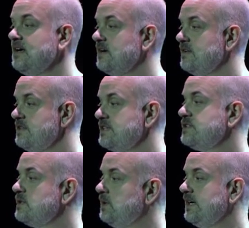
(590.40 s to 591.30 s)
this is
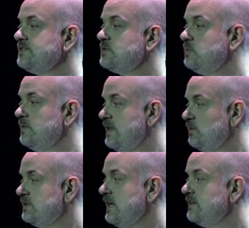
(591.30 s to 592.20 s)
the place that will
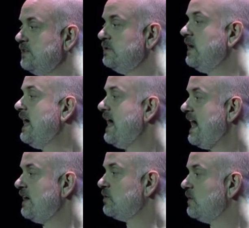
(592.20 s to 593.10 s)
tell you
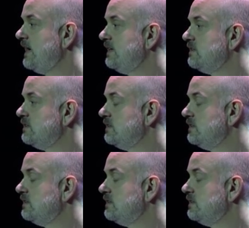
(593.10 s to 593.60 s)
how to write